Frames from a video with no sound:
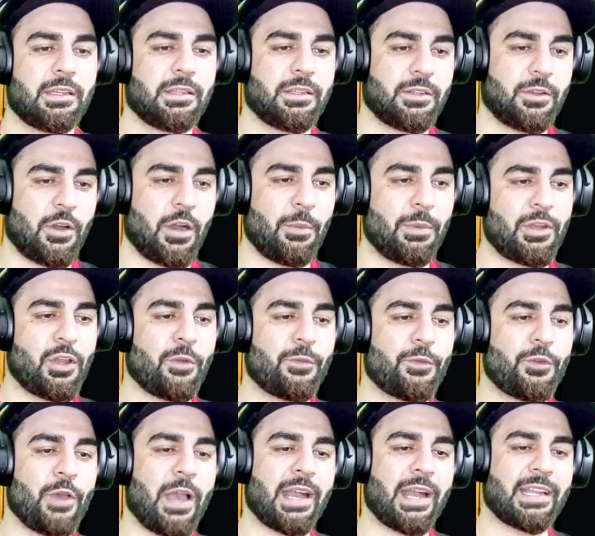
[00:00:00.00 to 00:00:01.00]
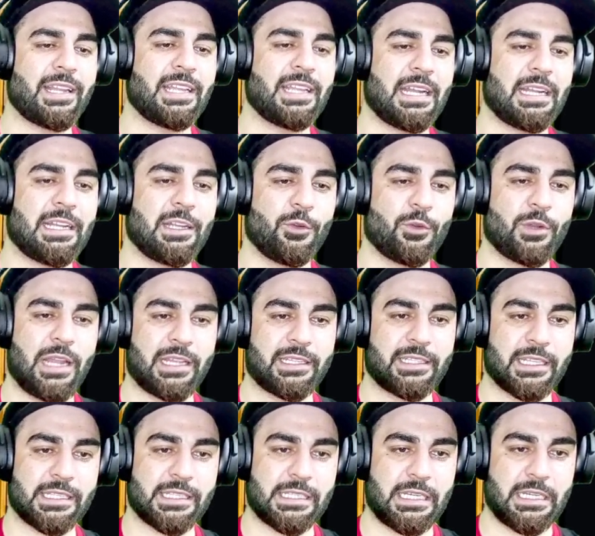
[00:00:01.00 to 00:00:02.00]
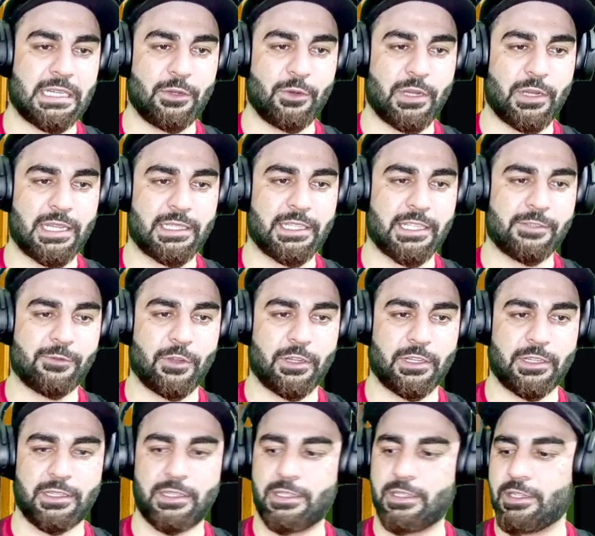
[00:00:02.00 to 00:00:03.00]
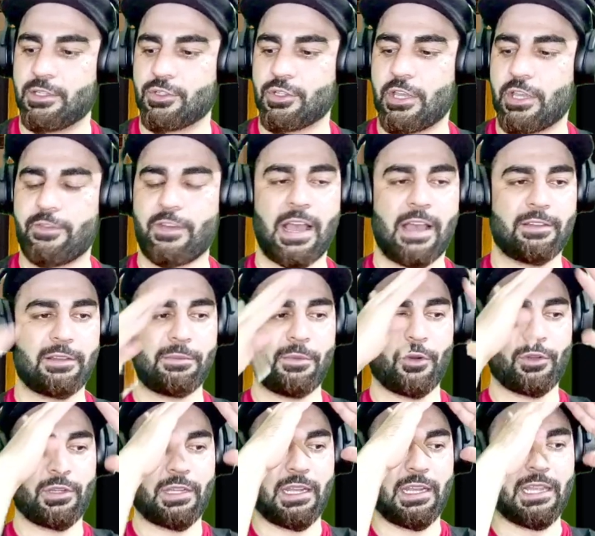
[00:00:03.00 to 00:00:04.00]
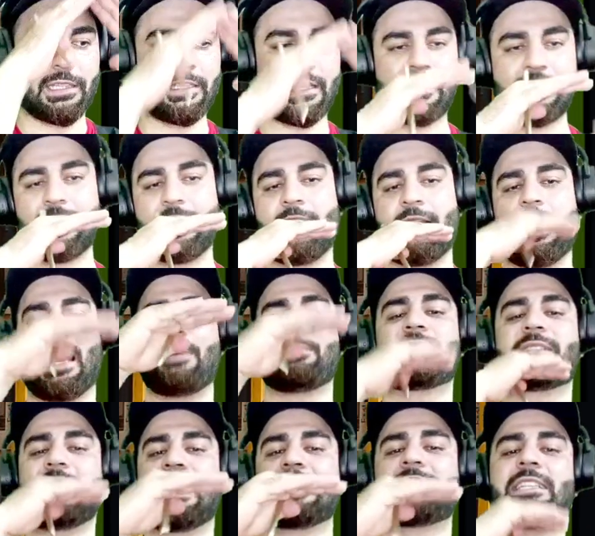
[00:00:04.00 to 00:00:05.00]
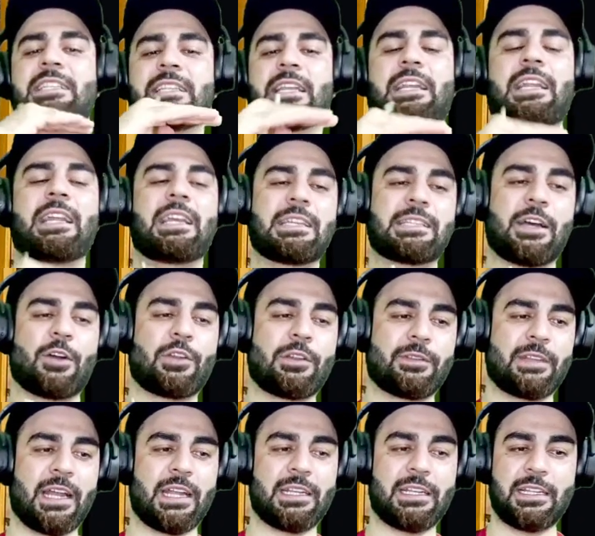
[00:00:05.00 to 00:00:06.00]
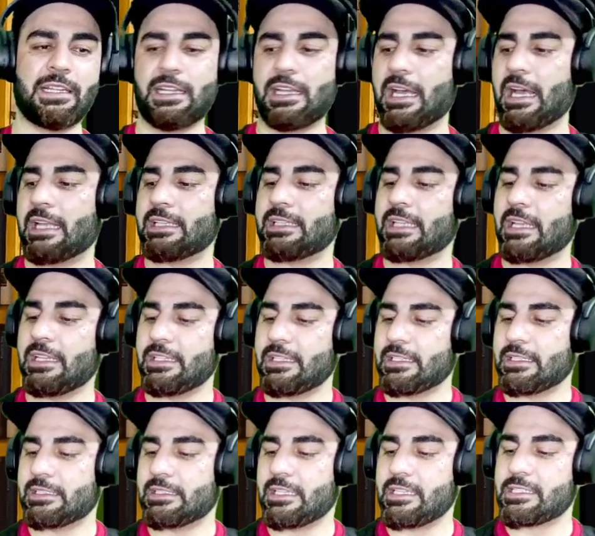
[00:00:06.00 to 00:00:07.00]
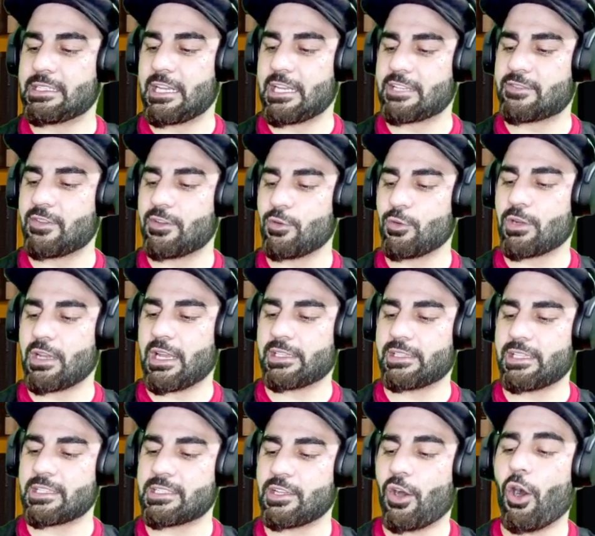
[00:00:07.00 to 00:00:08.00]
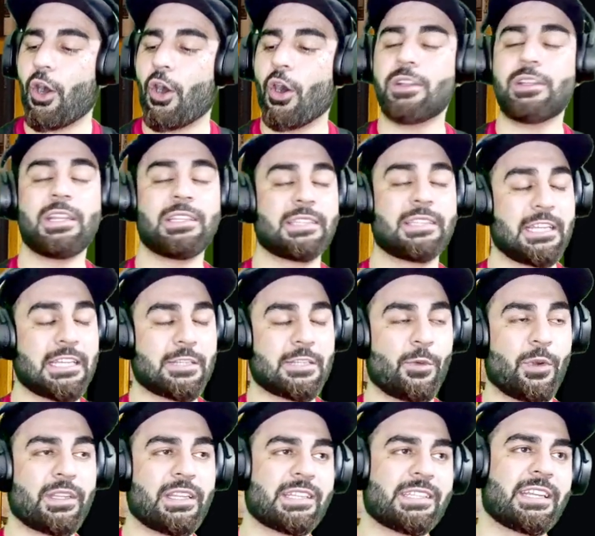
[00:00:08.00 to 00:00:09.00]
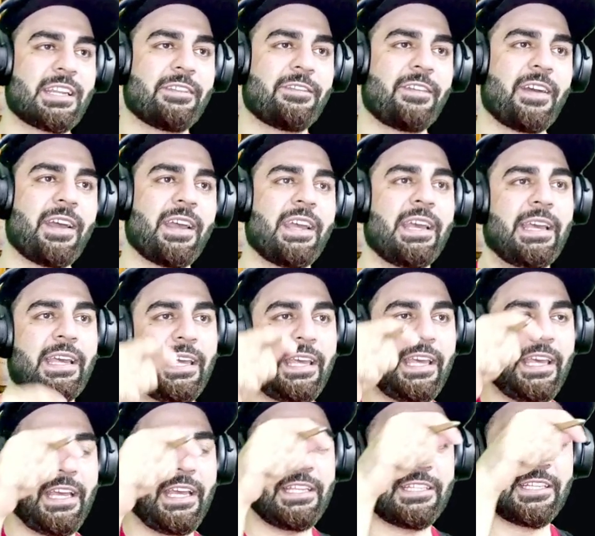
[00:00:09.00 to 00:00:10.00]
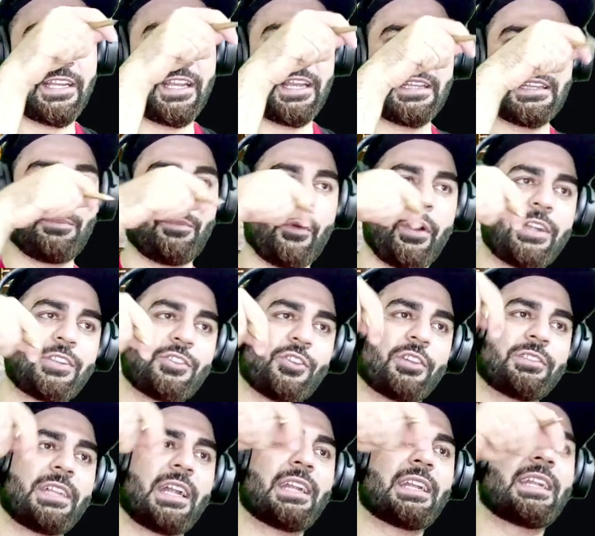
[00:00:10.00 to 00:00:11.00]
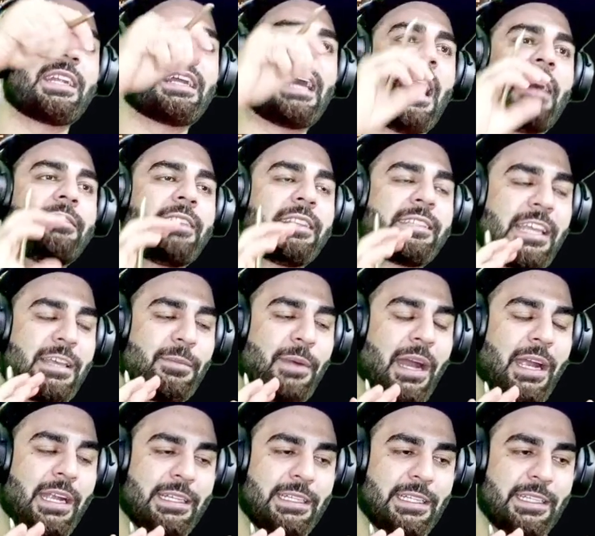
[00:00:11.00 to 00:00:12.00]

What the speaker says: How many of you agree that it will look like this? It will look like this one. So if I have the mountain like this, I am slicing the rings out of that, and then these rings will look like this. All these rings, what they signify? Each ring, the points on that ring have the same height.